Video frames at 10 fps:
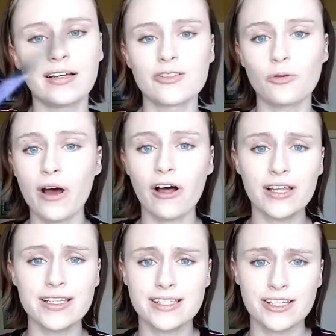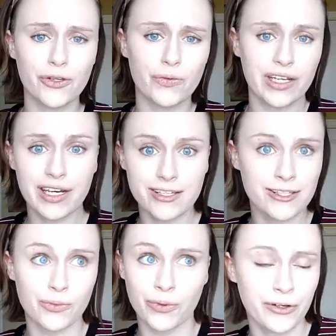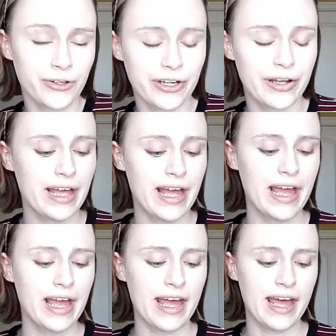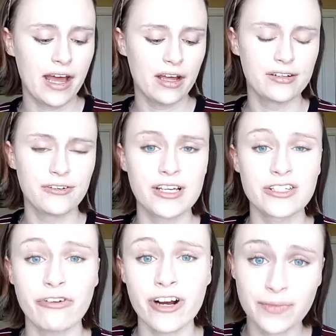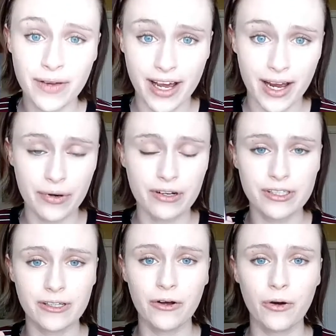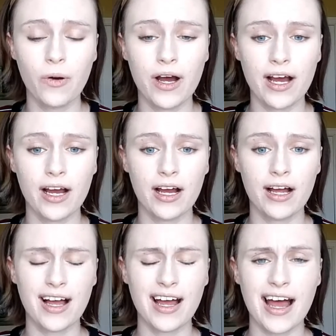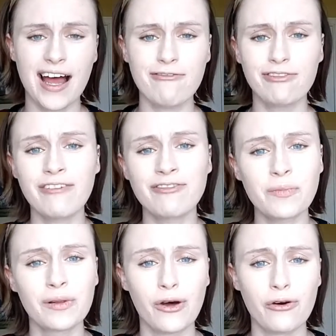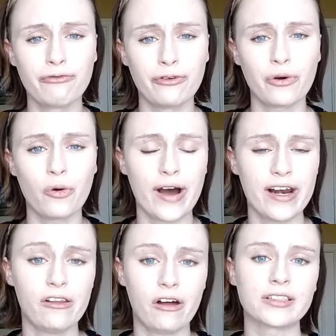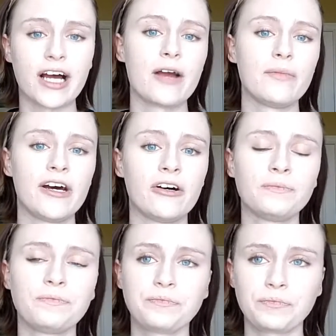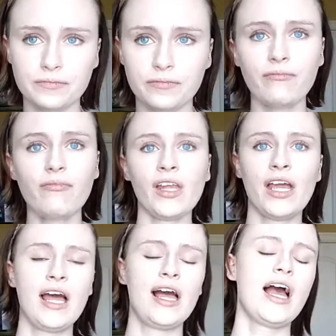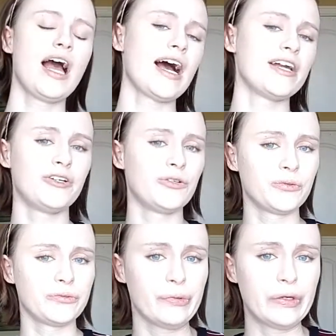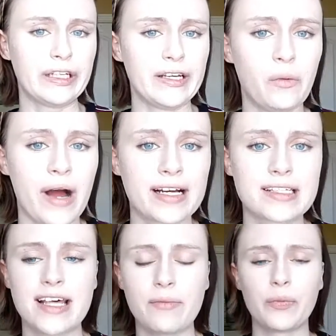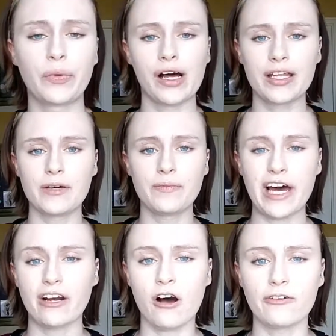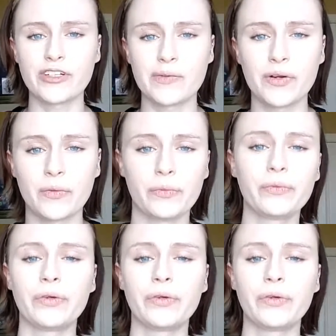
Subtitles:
as well as you need it to work. And as far as my eyebrows go, I've left them alone for quite a long time now. I don't really wax them or pluck them that often, but